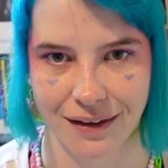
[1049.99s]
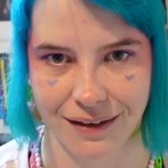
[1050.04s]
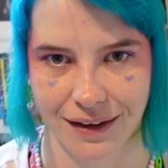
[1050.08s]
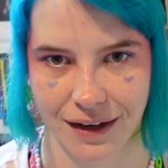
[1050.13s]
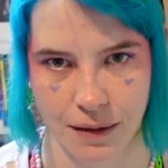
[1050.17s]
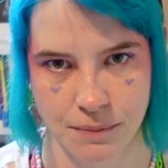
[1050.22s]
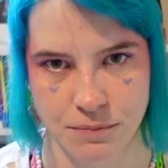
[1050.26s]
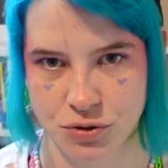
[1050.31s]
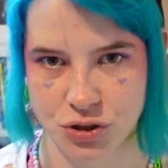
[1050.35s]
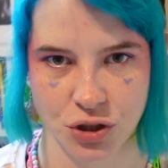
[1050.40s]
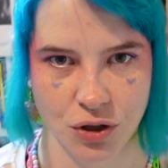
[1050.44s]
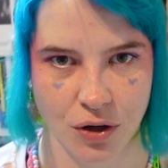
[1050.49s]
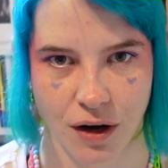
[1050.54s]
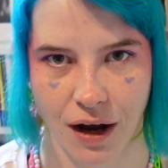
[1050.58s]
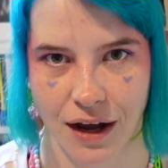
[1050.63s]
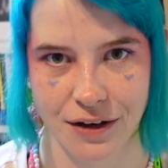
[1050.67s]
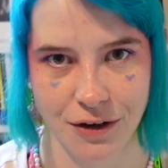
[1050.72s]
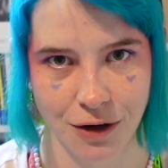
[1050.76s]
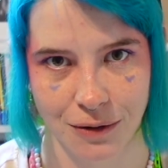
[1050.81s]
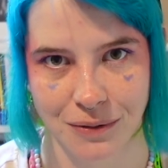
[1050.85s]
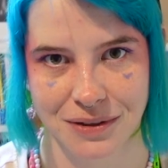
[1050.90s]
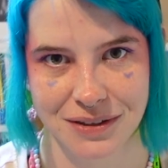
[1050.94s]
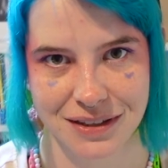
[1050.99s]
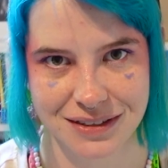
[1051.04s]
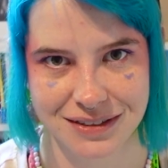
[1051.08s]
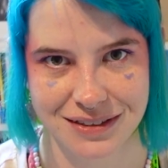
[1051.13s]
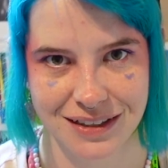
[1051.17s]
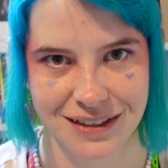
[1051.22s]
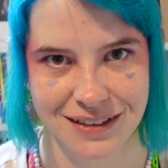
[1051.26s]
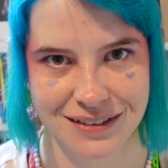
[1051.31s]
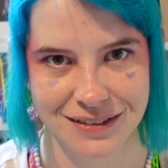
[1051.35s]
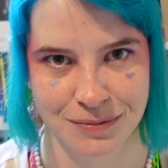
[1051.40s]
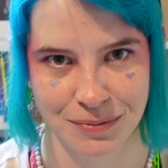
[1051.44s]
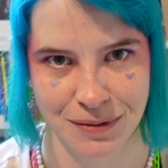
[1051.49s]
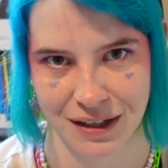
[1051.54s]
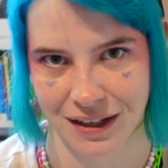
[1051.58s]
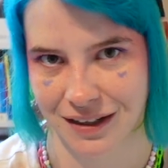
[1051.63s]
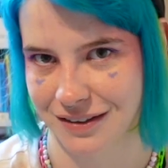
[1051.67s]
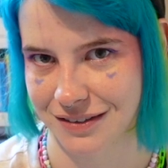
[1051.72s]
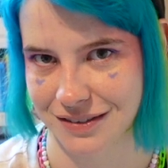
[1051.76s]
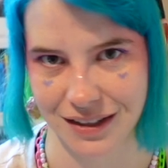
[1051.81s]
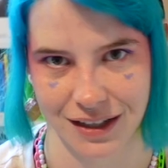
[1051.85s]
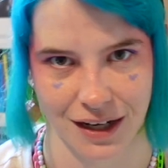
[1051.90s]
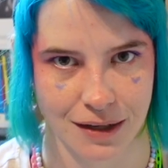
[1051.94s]
Like, I'm sure I know what this is
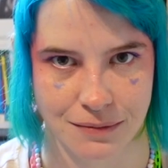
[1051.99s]
because, like,